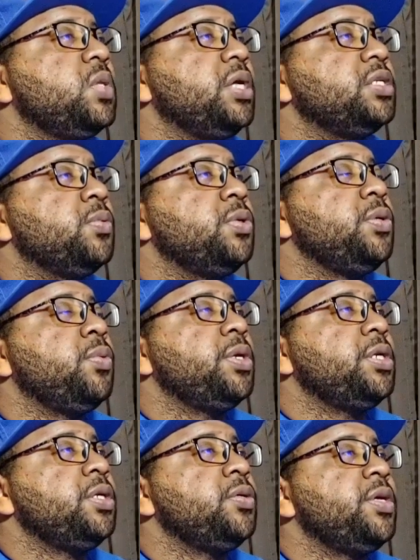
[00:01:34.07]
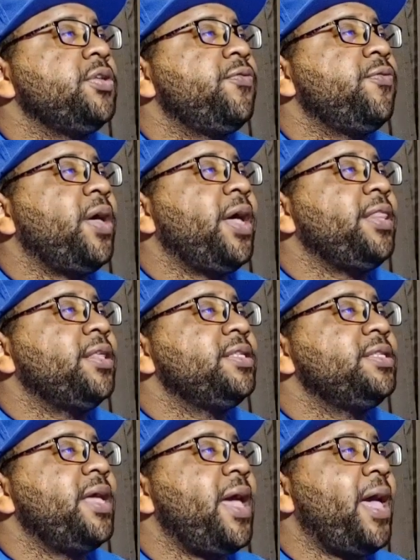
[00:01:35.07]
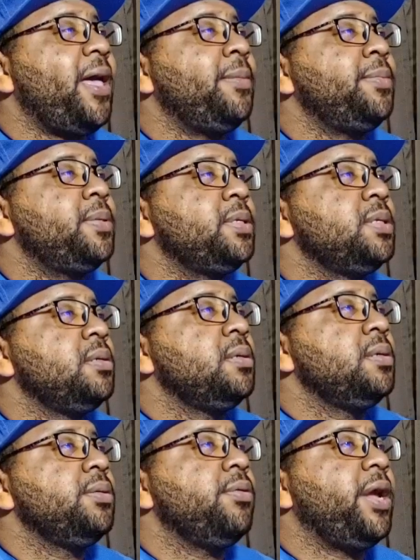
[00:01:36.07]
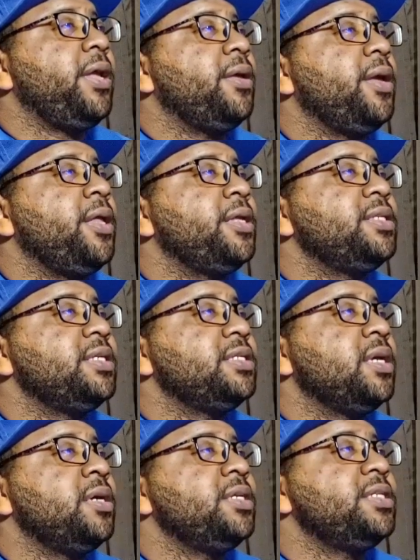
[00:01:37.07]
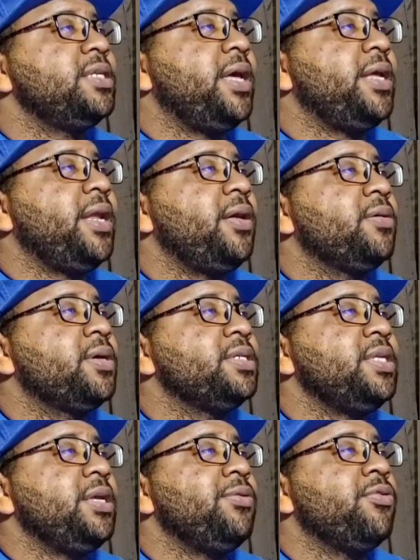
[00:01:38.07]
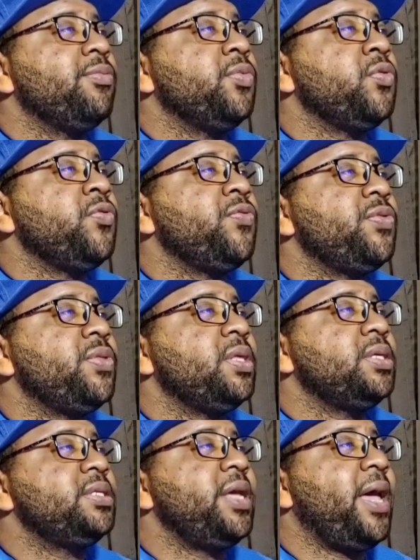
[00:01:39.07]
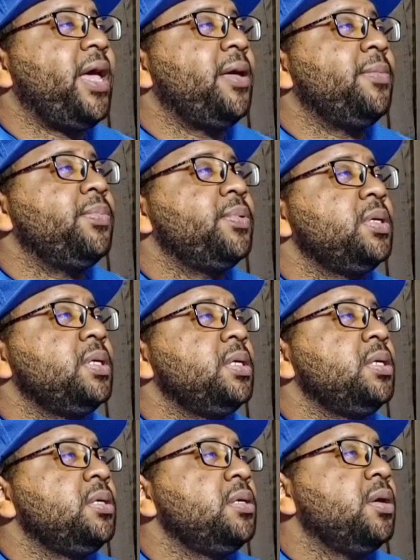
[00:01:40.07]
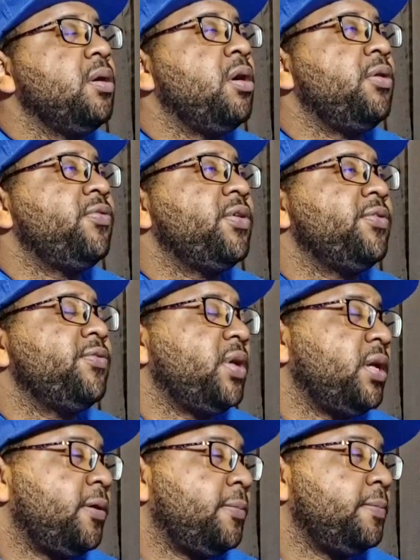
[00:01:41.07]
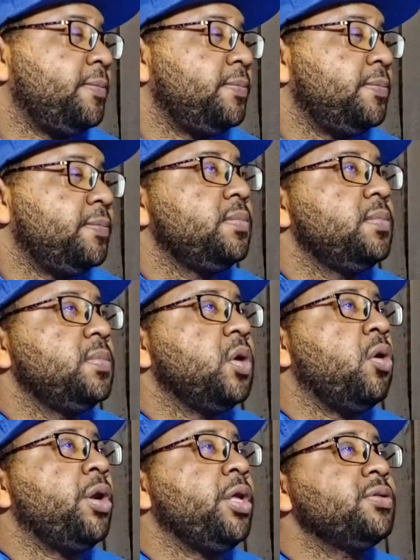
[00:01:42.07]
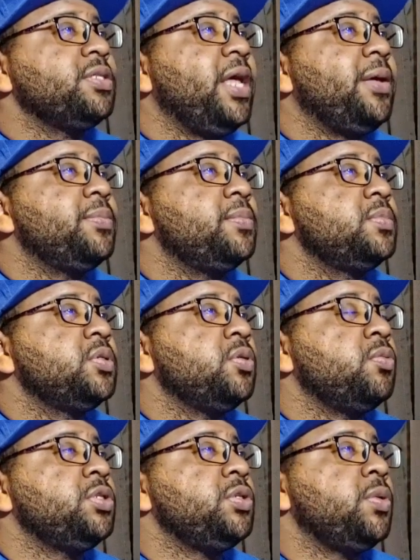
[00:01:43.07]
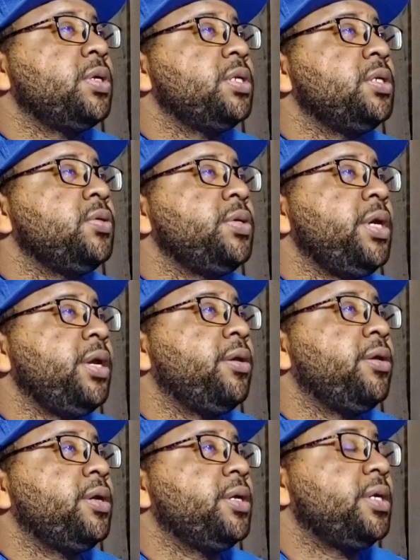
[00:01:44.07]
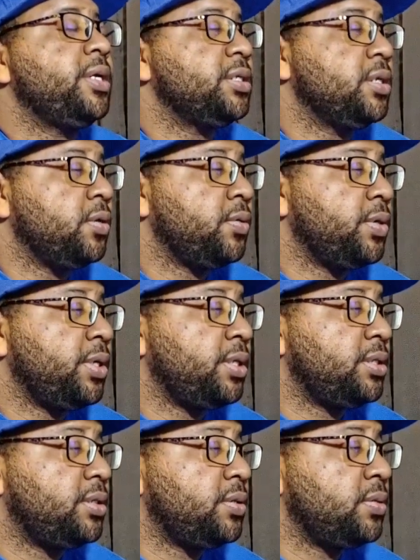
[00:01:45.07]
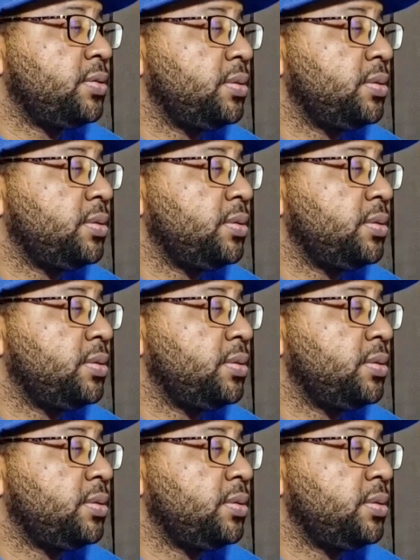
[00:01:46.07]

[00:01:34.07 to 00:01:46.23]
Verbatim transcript: all right, so what you want to do is find the tab, right? And it says it's unassigned now because they removed the tab off of um, the audio snap. So what you want to do here is go into,